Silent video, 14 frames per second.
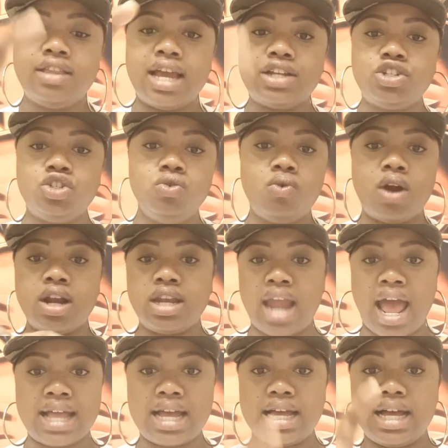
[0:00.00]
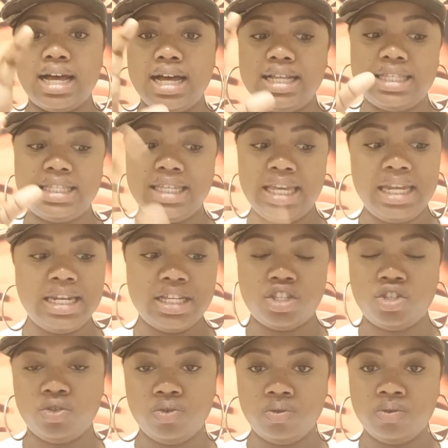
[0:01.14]
that you are not tending
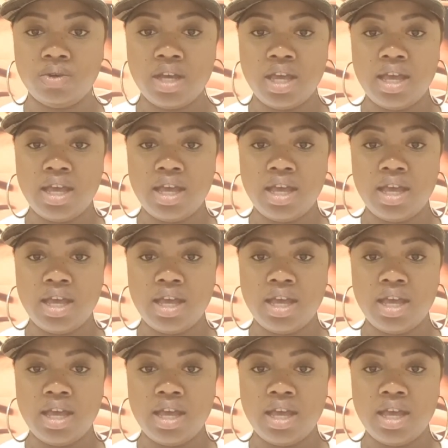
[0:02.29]
to.